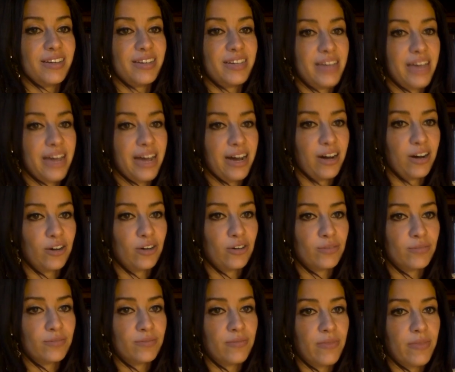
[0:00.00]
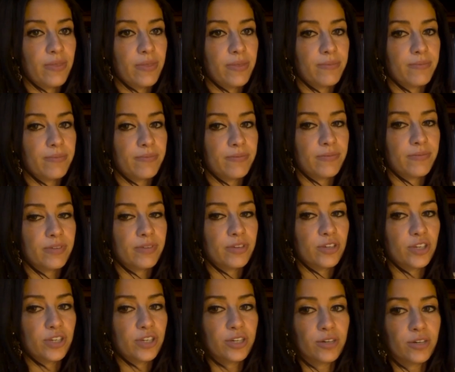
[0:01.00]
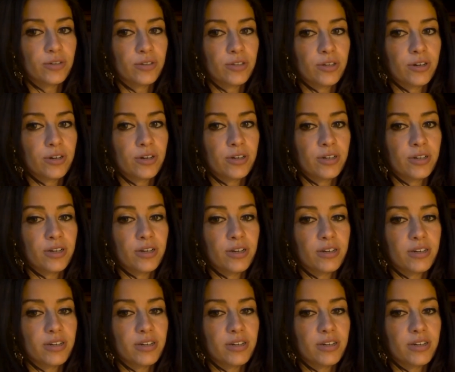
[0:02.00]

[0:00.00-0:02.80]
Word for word: Now, she goes on,